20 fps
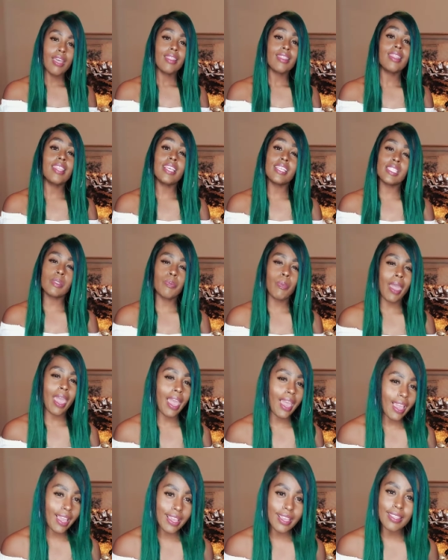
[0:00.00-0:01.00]
This
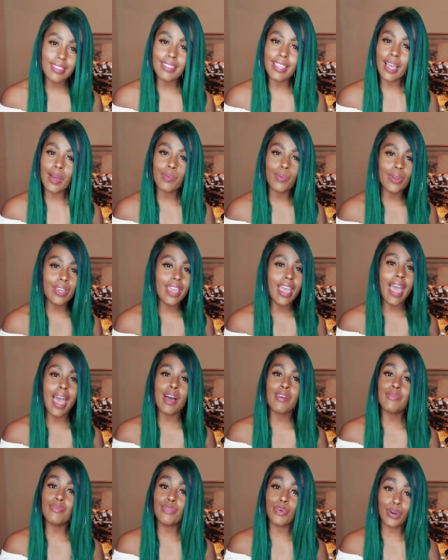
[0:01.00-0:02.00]
pain that we
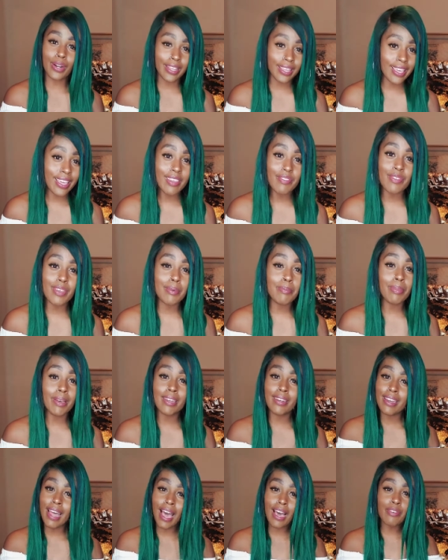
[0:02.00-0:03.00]
have forgiven but
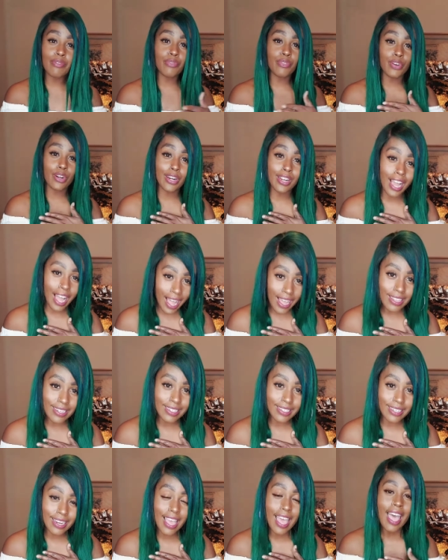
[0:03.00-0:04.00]
not
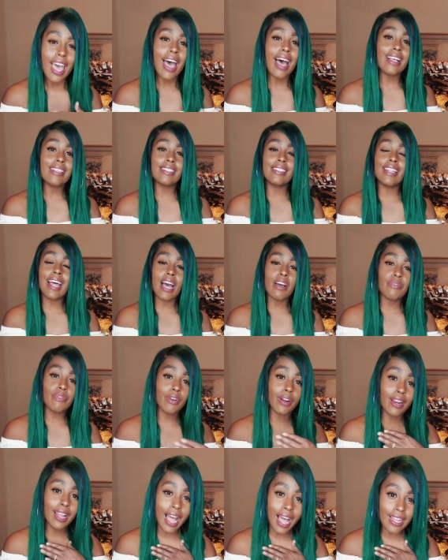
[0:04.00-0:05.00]
forgotten has not
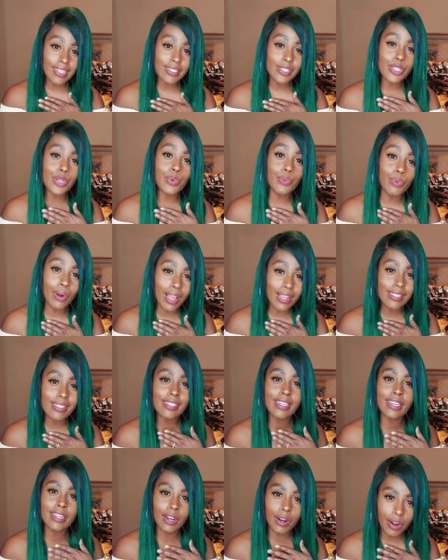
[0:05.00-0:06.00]
forgotten to rest
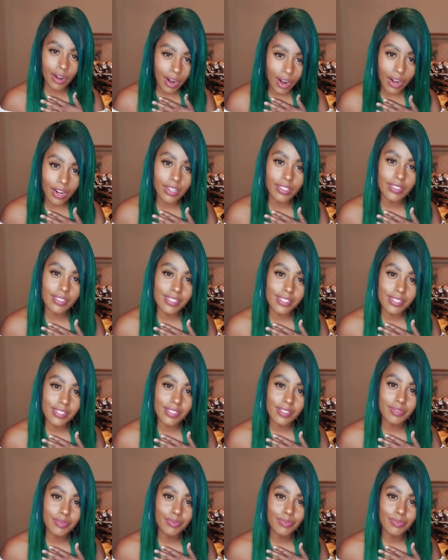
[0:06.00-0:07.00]
in our hearts.